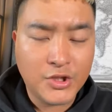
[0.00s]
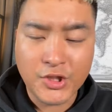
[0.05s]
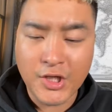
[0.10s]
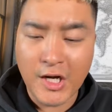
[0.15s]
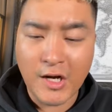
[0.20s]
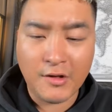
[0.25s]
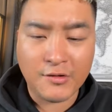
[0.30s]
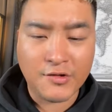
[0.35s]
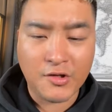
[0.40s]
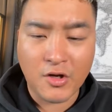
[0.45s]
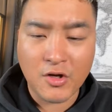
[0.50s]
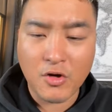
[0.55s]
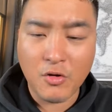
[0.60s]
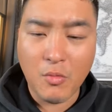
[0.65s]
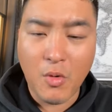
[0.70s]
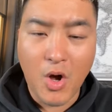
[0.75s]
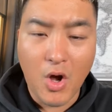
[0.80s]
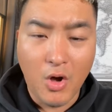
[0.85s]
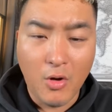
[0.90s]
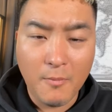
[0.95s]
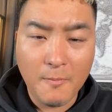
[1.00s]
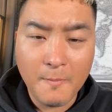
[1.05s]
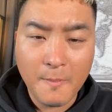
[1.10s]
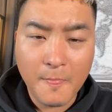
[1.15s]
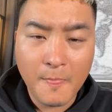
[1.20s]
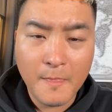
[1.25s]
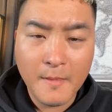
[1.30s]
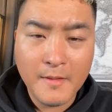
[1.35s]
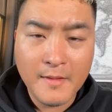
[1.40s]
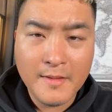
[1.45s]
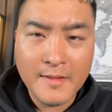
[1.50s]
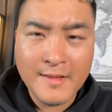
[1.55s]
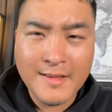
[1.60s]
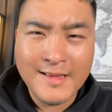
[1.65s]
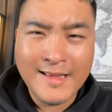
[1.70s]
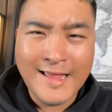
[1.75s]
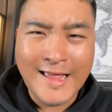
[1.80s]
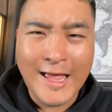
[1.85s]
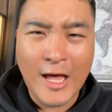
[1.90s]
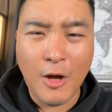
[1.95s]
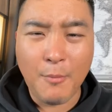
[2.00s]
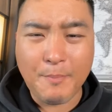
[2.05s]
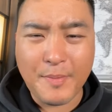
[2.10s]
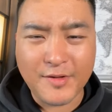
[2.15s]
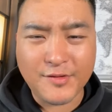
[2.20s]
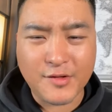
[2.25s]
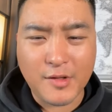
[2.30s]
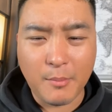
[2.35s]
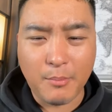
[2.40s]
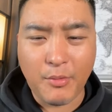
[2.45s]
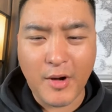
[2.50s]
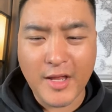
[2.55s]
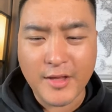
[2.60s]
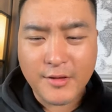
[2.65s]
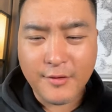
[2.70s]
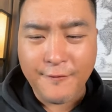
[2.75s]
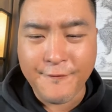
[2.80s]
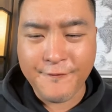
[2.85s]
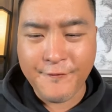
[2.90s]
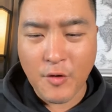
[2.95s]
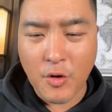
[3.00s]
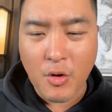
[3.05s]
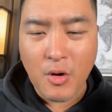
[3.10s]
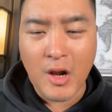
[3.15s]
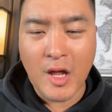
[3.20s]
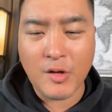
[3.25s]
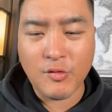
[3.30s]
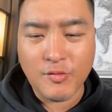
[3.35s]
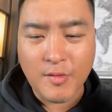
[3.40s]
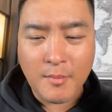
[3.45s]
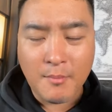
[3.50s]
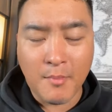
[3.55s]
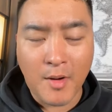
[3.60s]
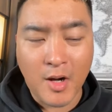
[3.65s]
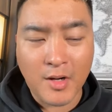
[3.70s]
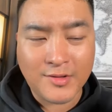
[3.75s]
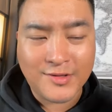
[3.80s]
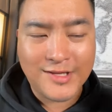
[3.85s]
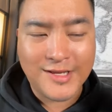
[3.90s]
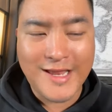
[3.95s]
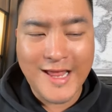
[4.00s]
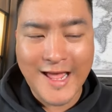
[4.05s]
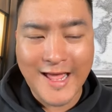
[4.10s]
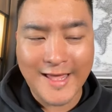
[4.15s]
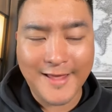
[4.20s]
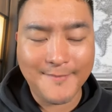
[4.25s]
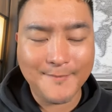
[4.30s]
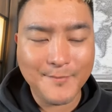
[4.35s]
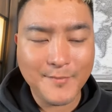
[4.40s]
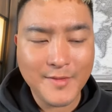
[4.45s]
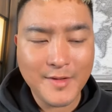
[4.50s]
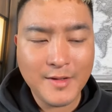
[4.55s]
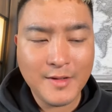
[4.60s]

Share this on your wall. Help us to break the 400 mark today,